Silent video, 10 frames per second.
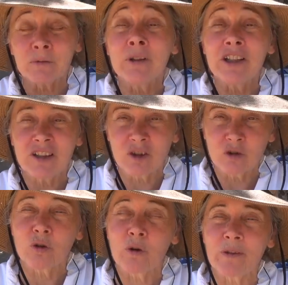really the
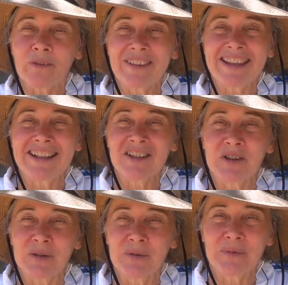truth of the
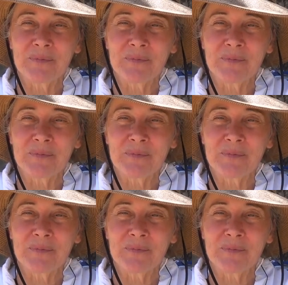issue